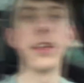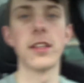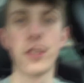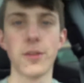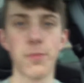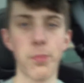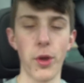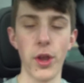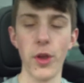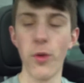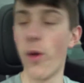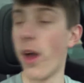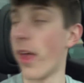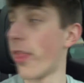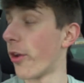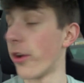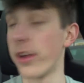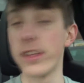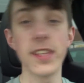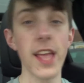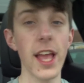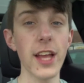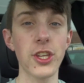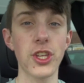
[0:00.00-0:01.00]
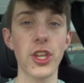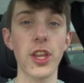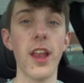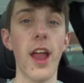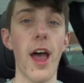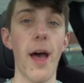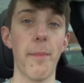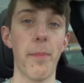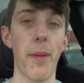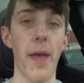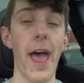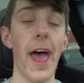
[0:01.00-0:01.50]
spring weather. It's actually
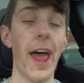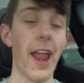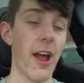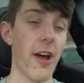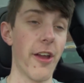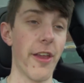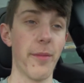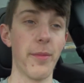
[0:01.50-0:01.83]
not bad out.